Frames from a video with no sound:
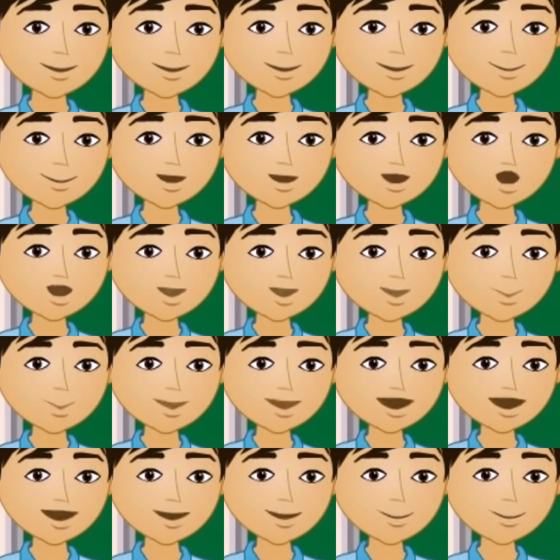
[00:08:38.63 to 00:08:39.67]
To find the
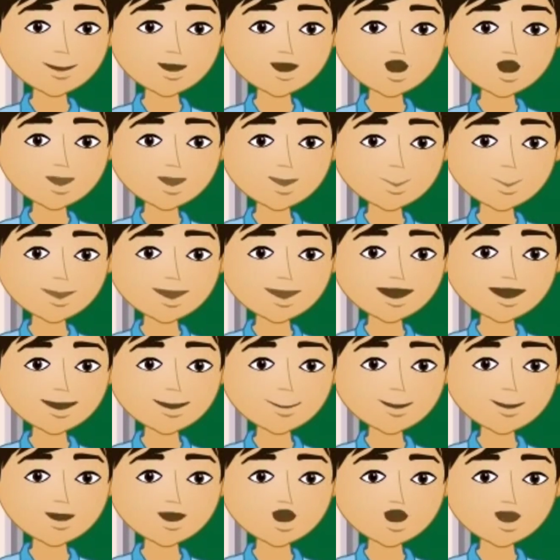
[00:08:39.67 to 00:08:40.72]
volume of the
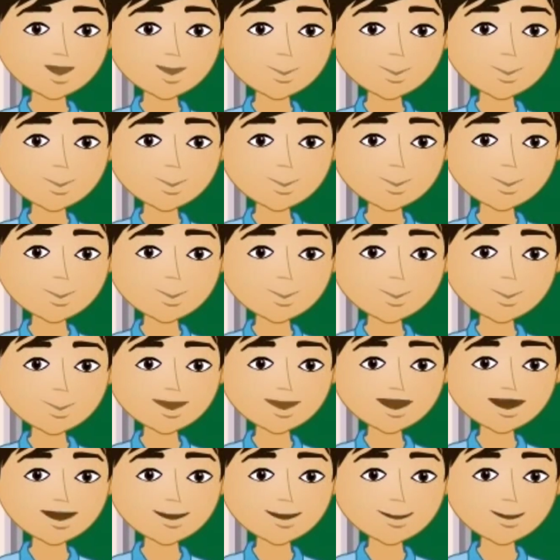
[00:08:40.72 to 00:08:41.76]
cube, we
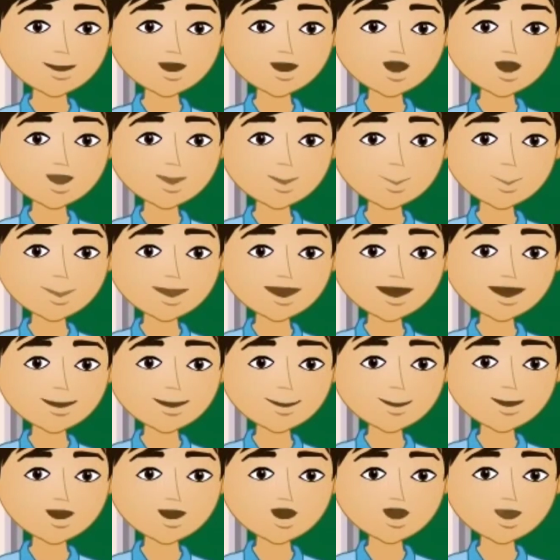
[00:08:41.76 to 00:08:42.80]
just need to
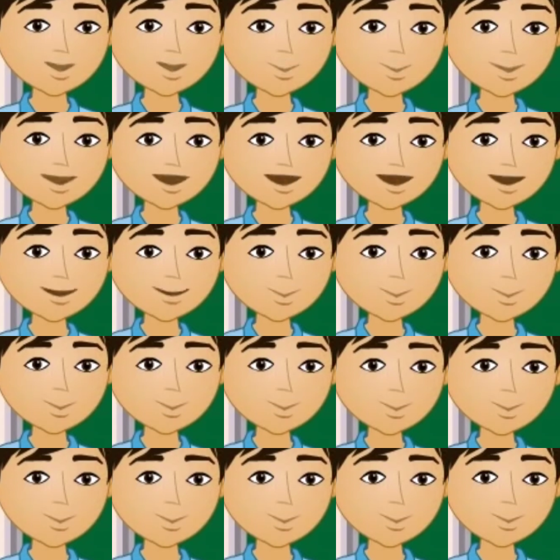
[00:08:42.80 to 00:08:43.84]
multiply the area
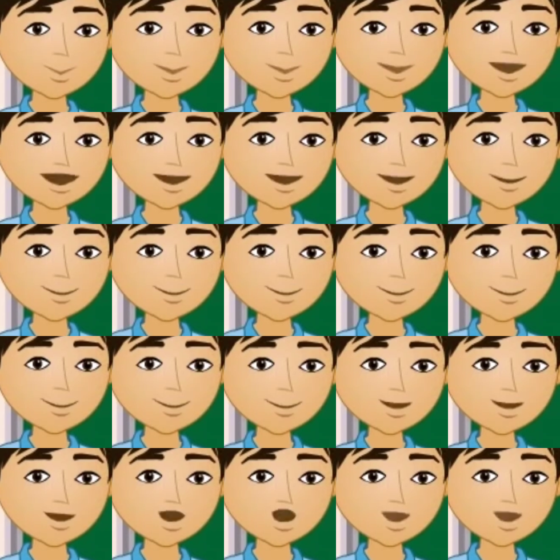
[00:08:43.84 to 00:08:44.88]
A
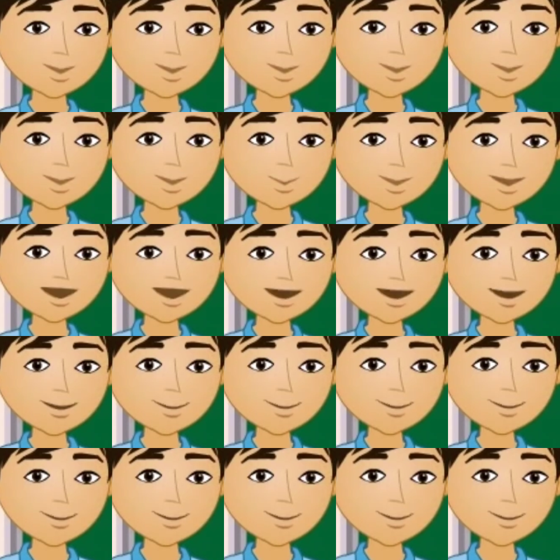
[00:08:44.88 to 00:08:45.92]
with L.
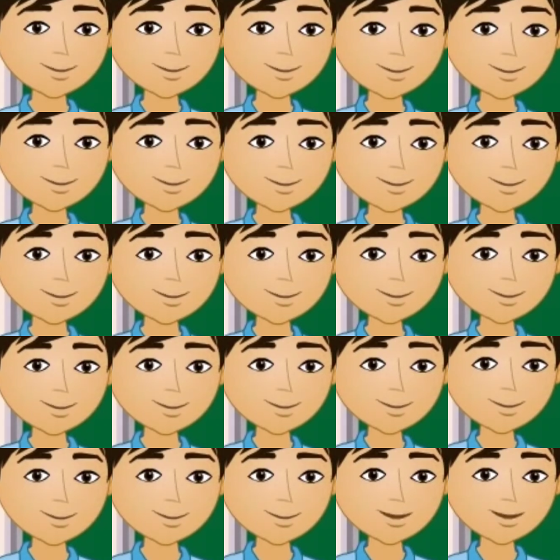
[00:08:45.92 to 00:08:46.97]

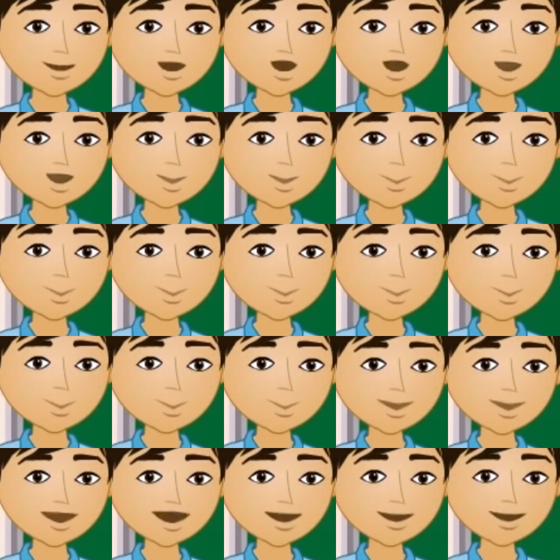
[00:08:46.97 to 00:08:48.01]
Hence,
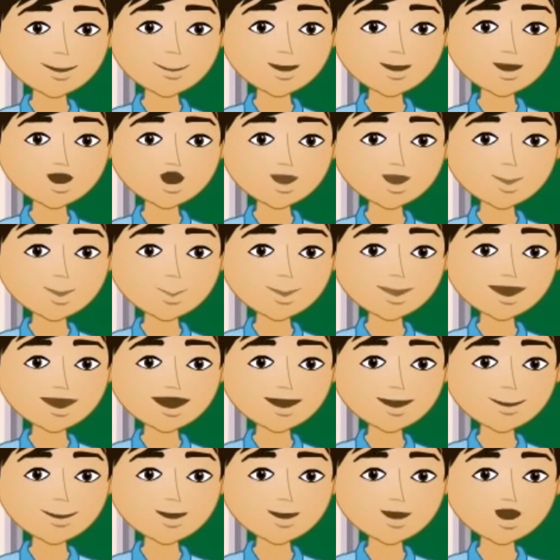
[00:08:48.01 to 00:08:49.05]
by multiplying
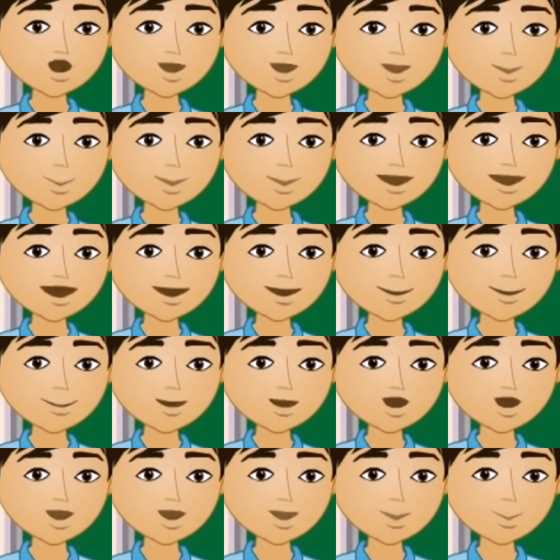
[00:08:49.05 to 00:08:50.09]
these three L's
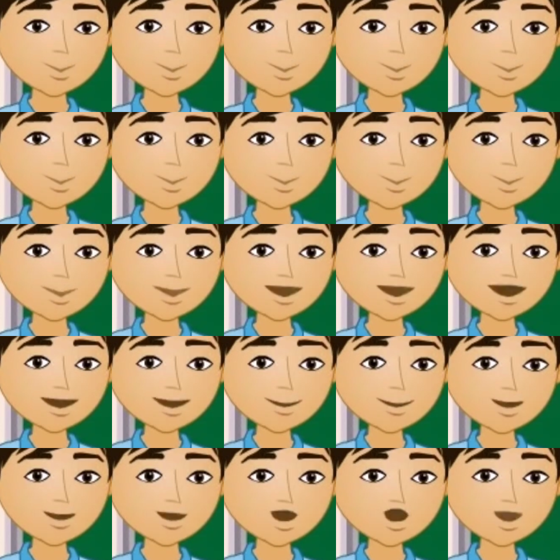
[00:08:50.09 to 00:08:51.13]
together, we
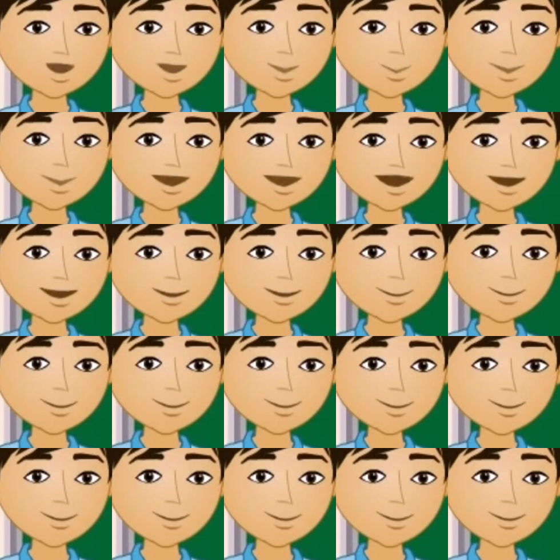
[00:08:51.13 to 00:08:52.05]
get L cube.